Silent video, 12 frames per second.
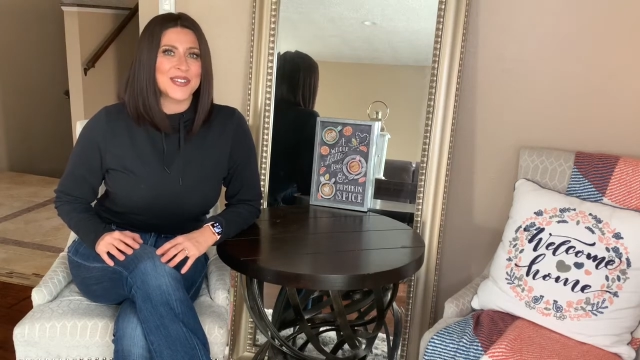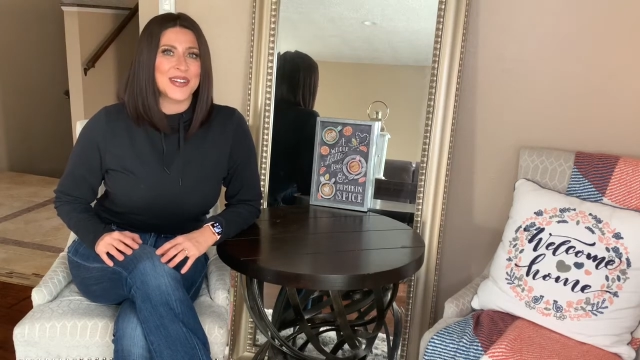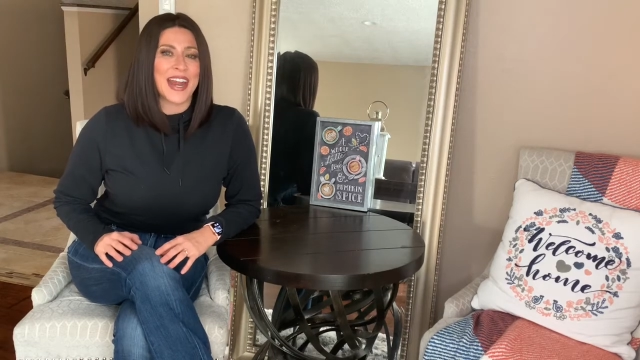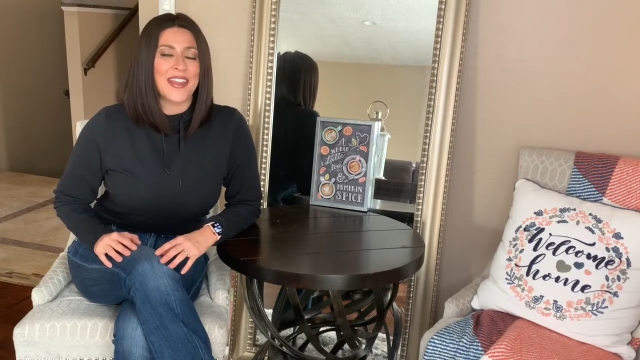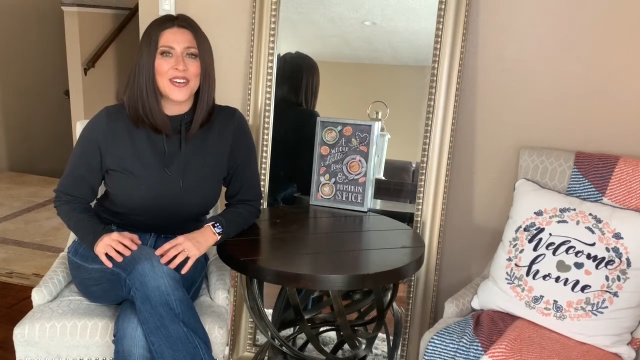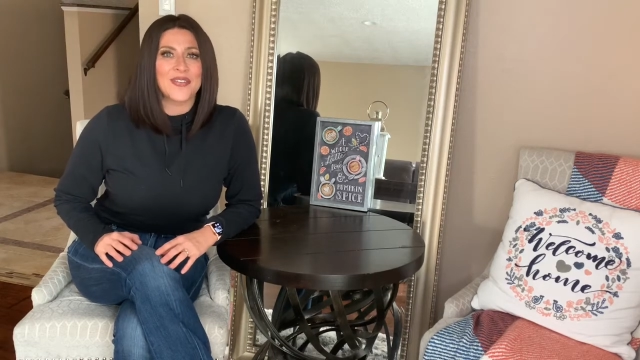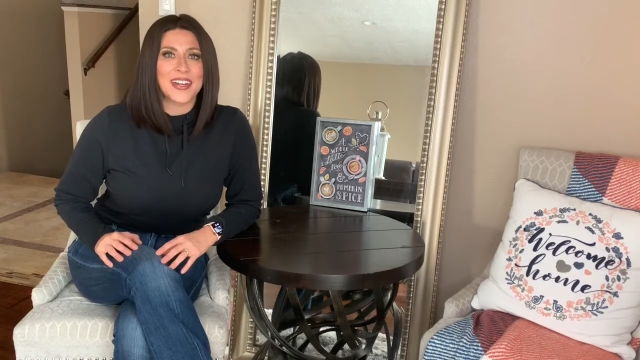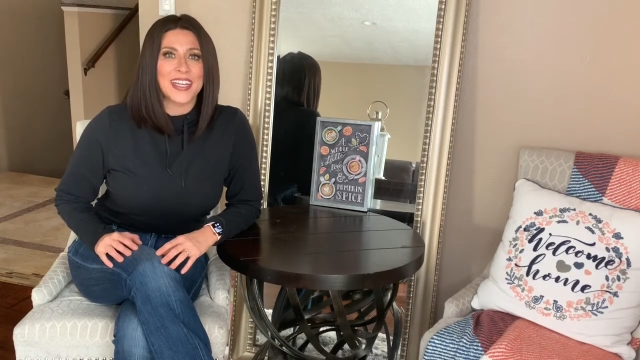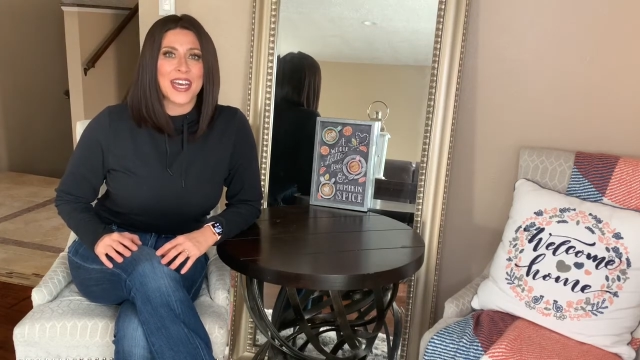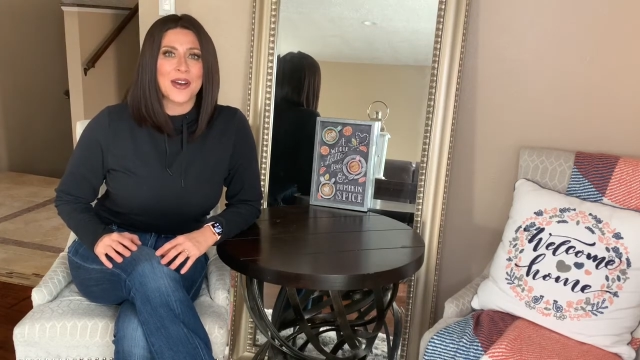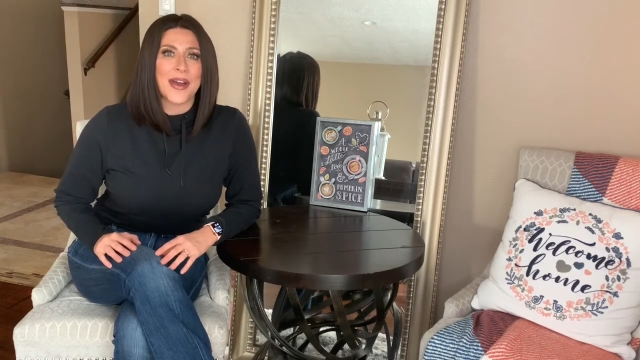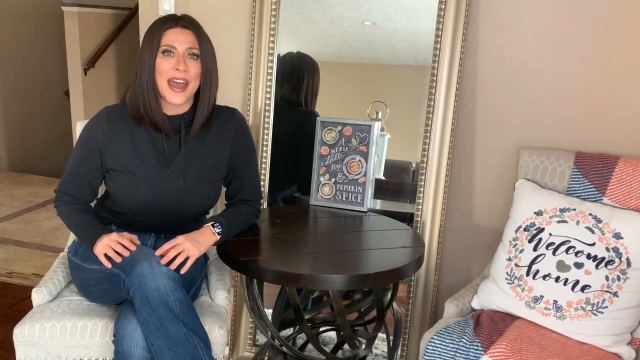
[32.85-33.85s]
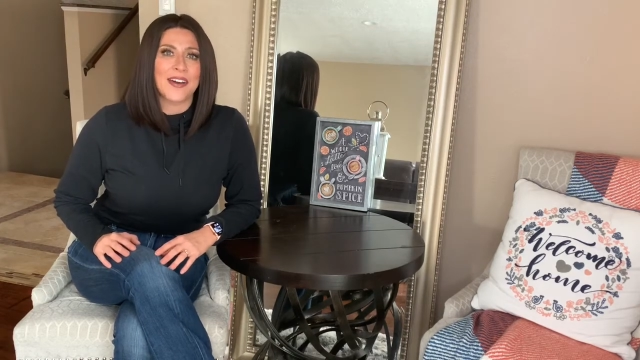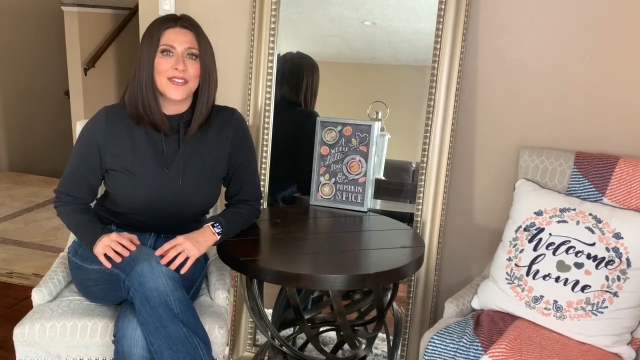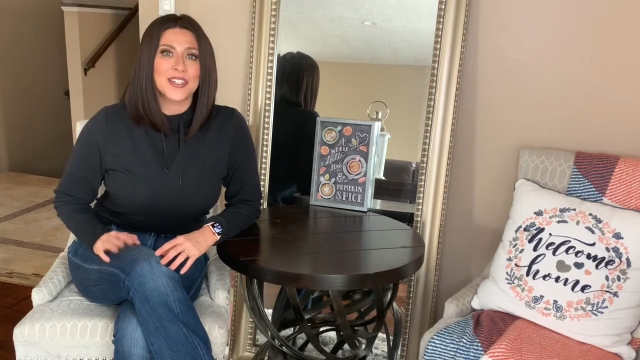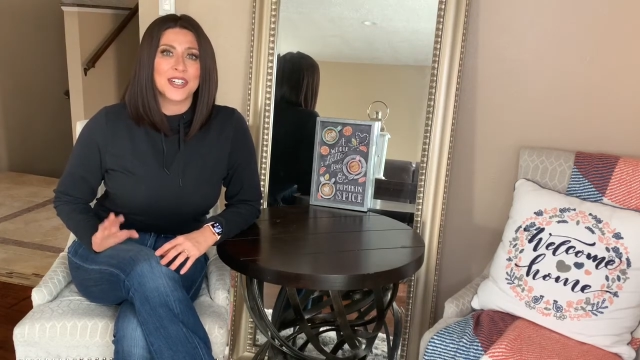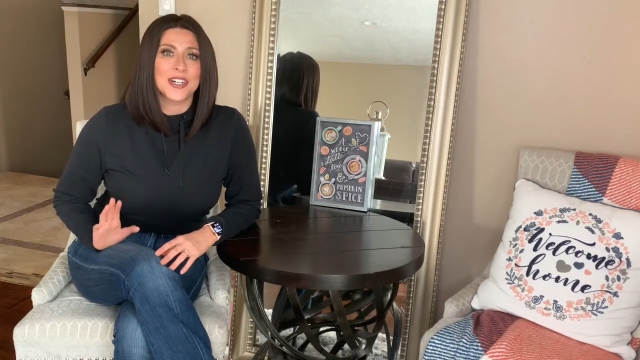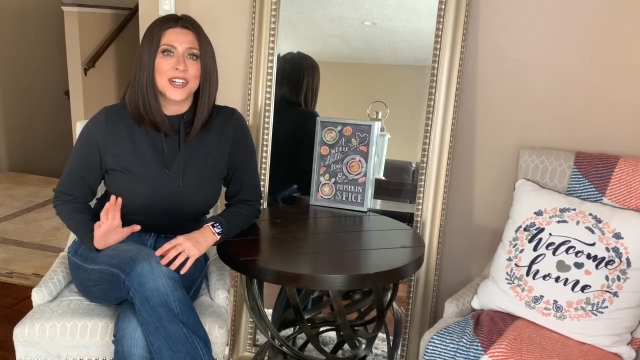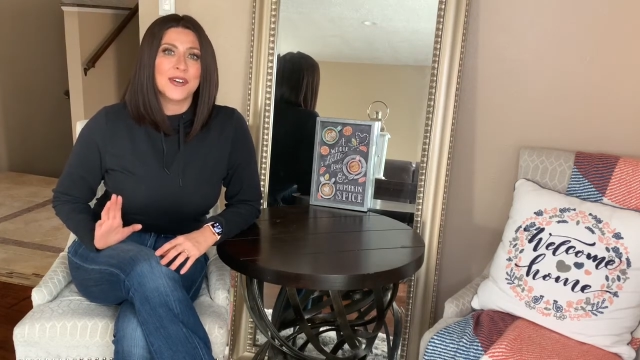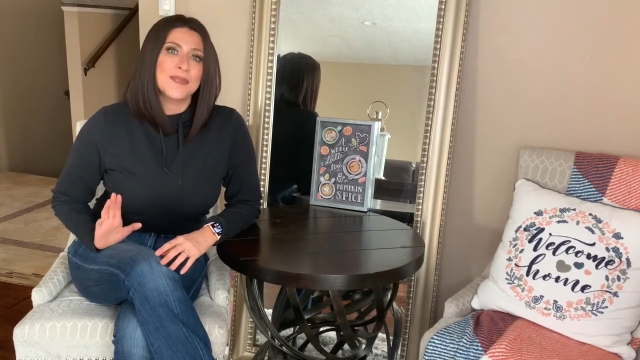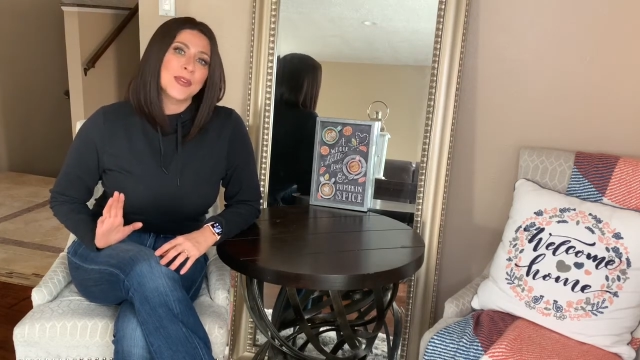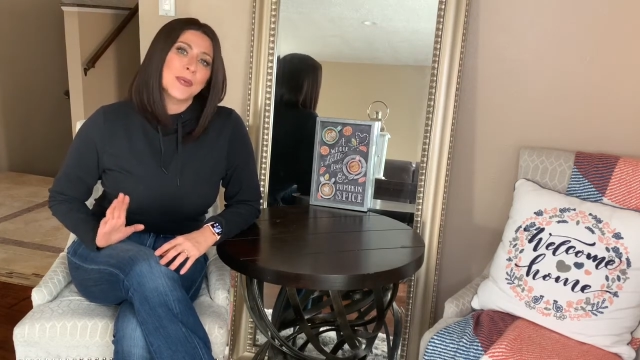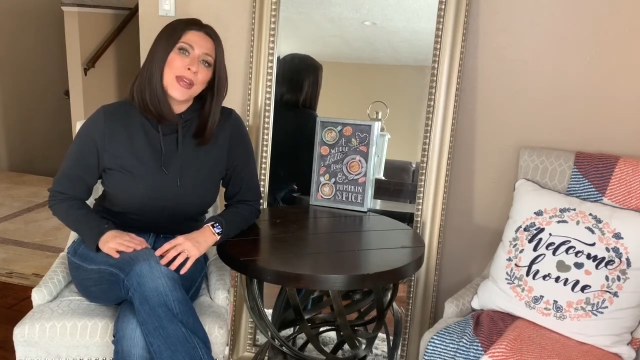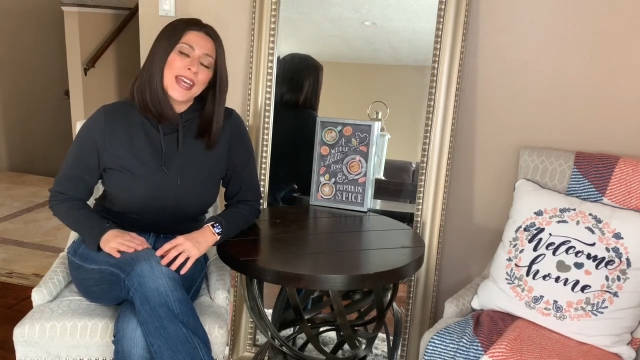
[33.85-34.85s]
another video after
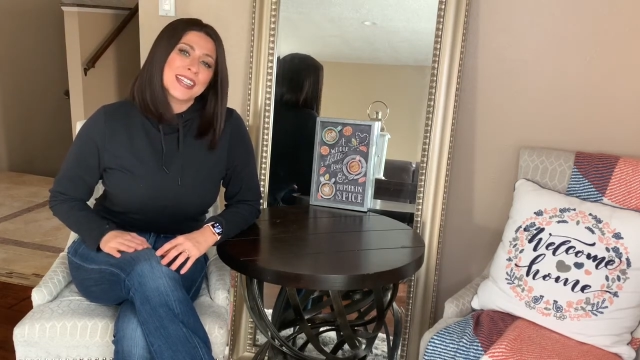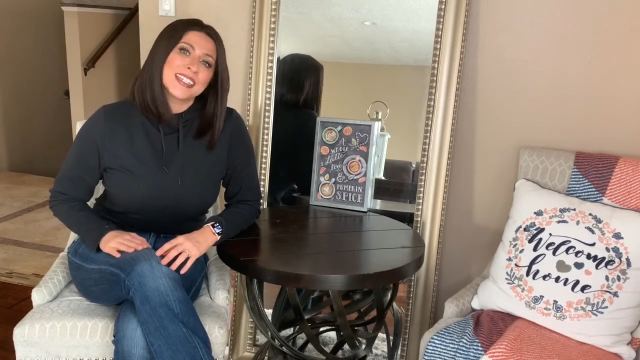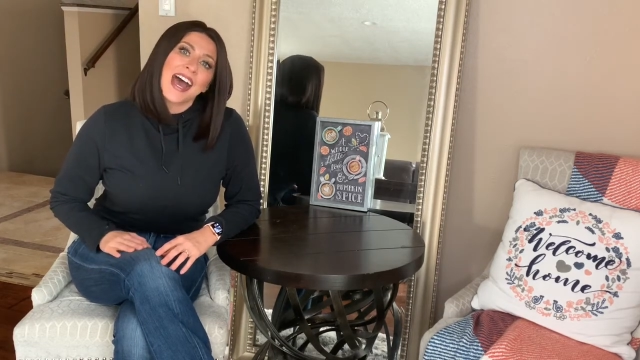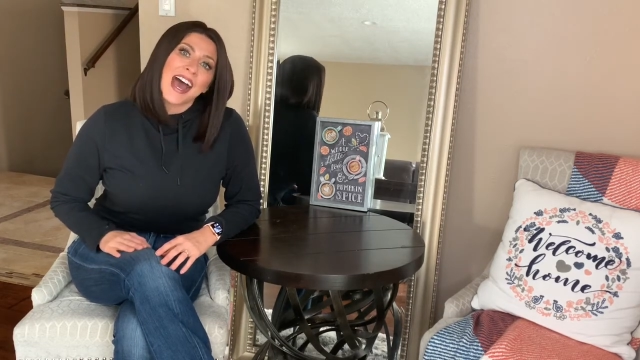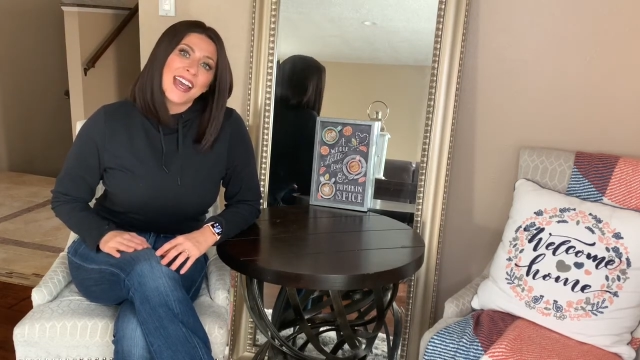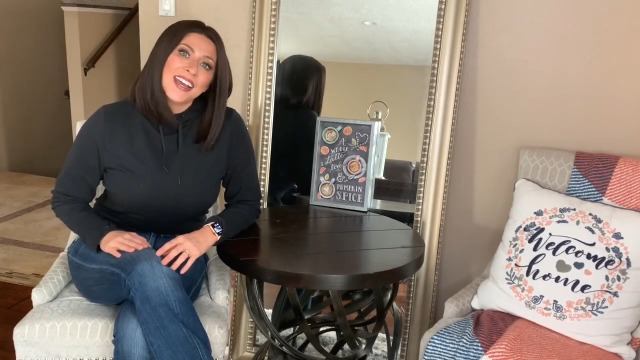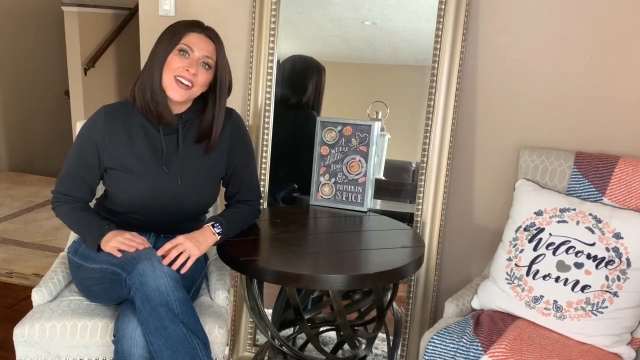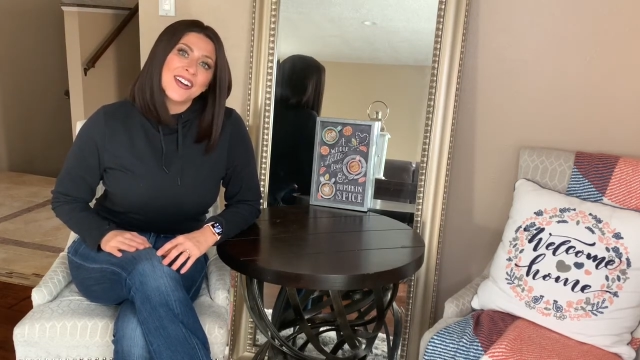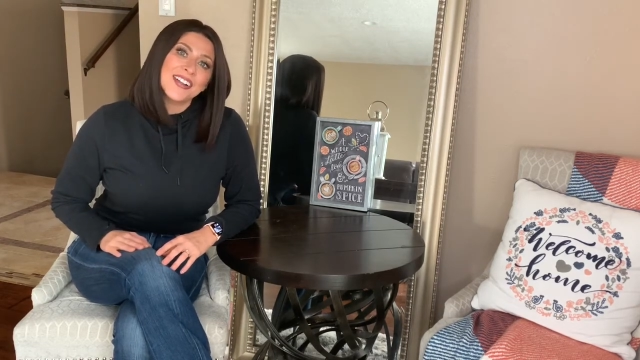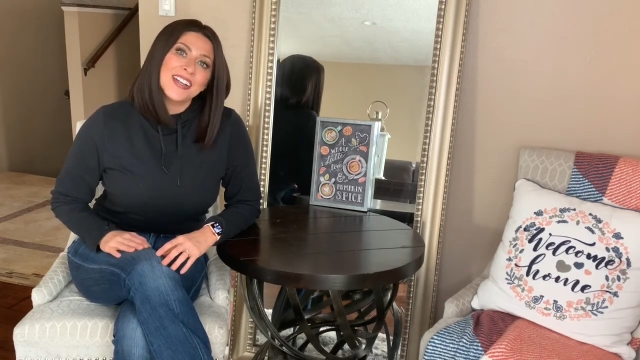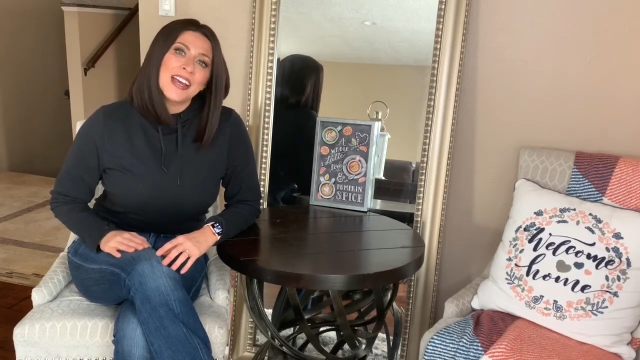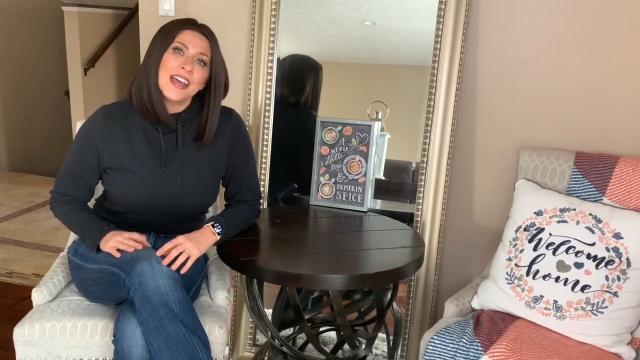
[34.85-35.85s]
we get tile,